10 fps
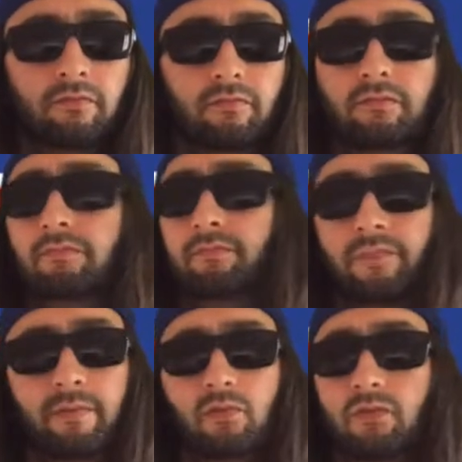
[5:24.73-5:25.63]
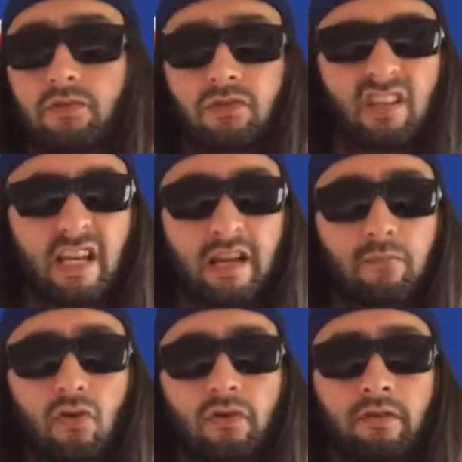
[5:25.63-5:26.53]
And people will just
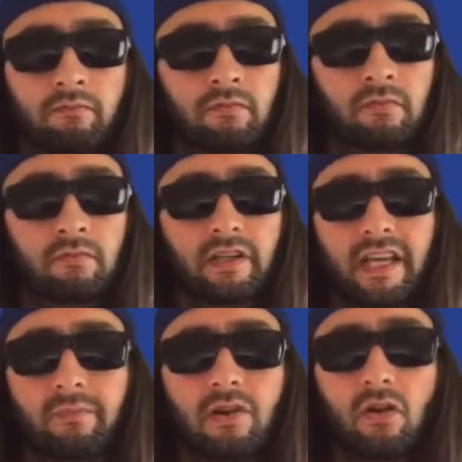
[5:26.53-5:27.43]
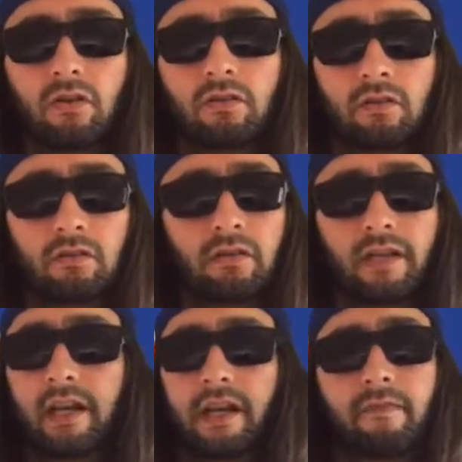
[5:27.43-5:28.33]
keep on keeping on
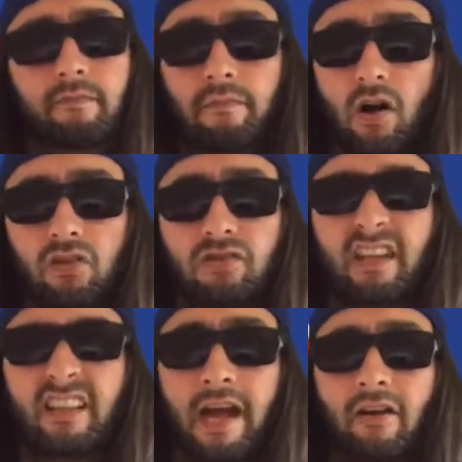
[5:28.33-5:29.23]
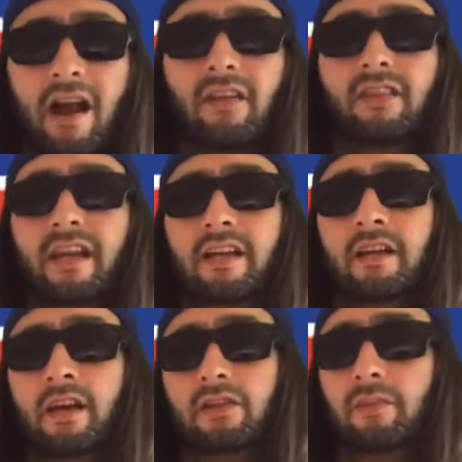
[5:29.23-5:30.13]
and passing their data out there
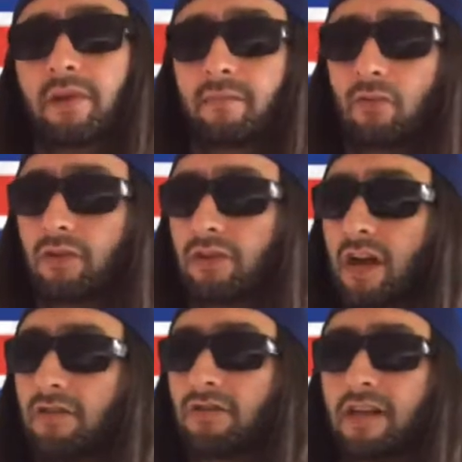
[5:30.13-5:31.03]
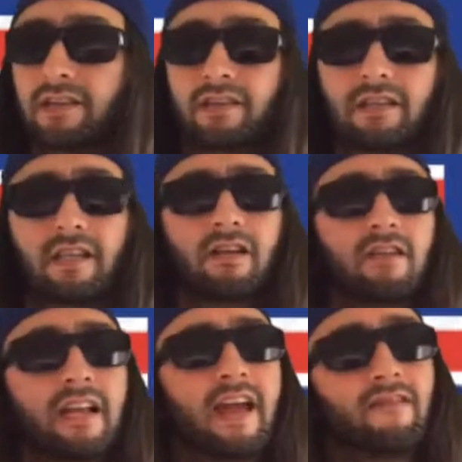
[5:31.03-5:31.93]
to people that don't
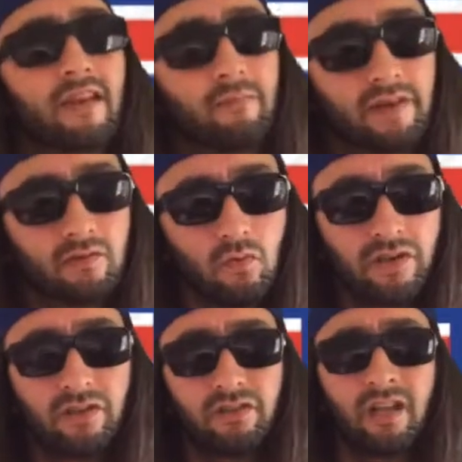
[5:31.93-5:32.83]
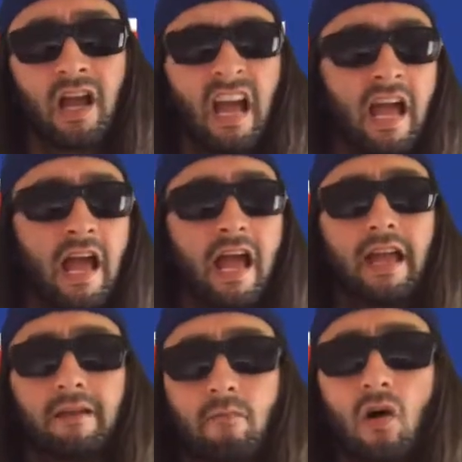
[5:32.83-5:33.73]
necessarily have their best wishes
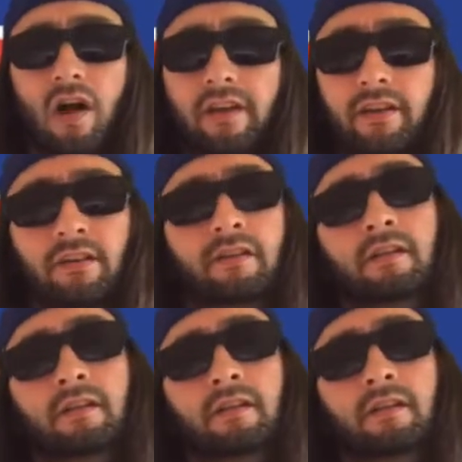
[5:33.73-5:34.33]
in mind.